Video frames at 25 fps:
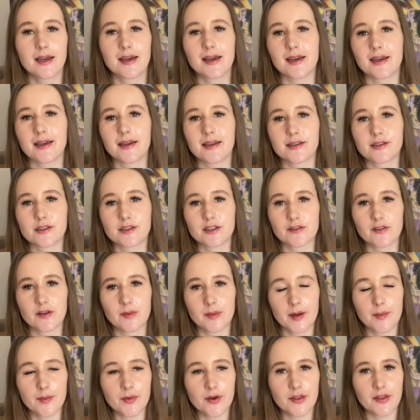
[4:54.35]
is to
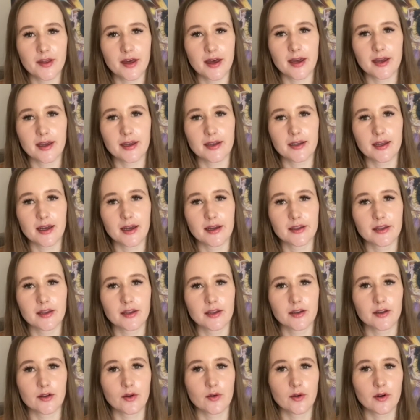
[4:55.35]
remember that
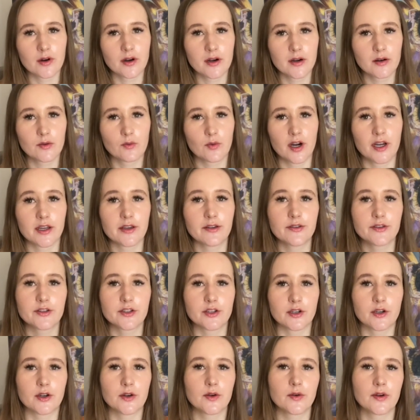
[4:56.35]
your what you
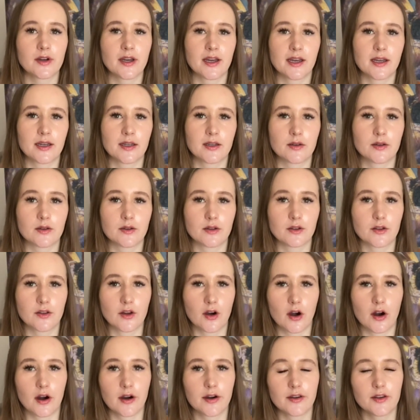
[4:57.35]
do and the
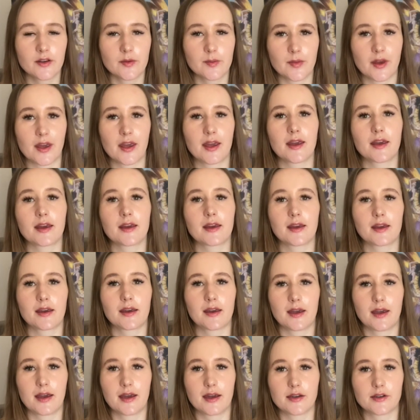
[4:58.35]
art you make
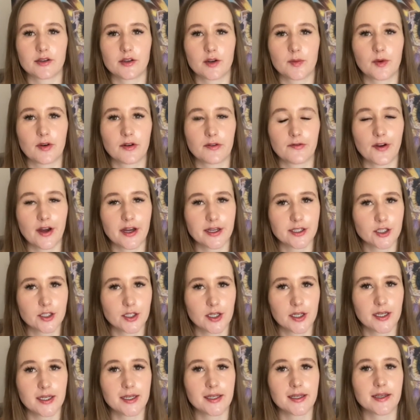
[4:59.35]
and your
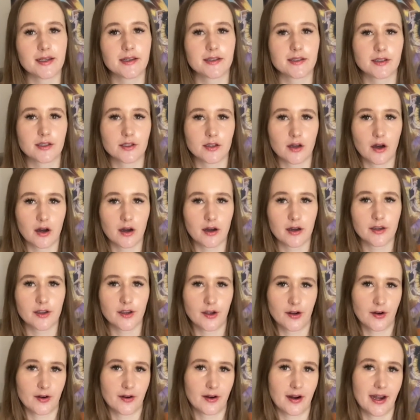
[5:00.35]
profession is not
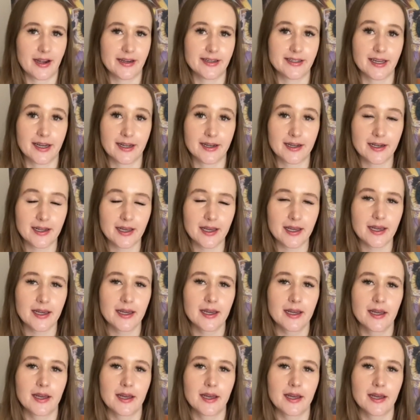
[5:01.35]
your identity,